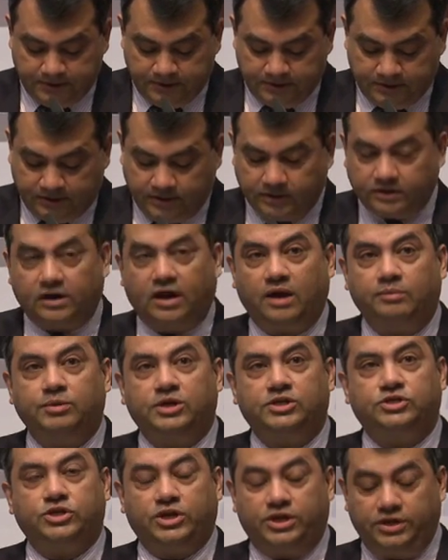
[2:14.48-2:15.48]
the Climate
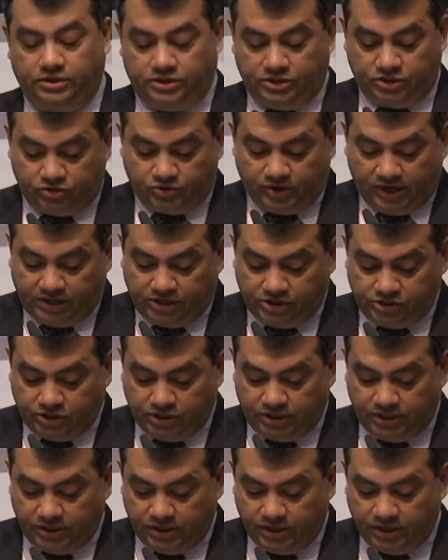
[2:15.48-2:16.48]
Change
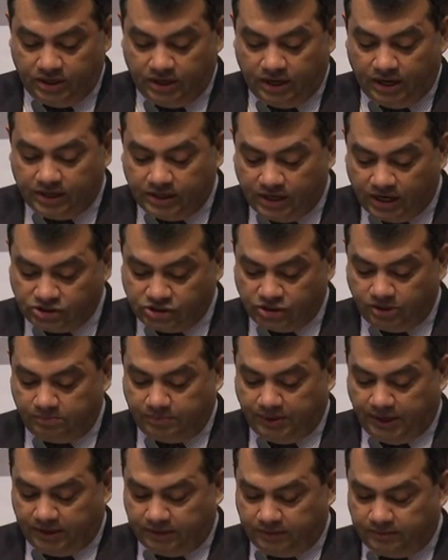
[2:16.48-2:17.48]
Strategy and Action
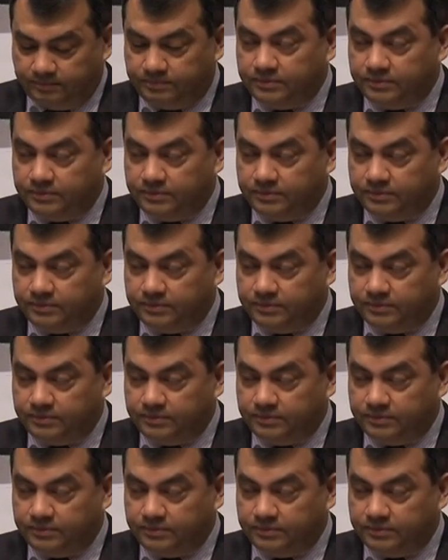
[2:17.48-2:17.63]
Plan,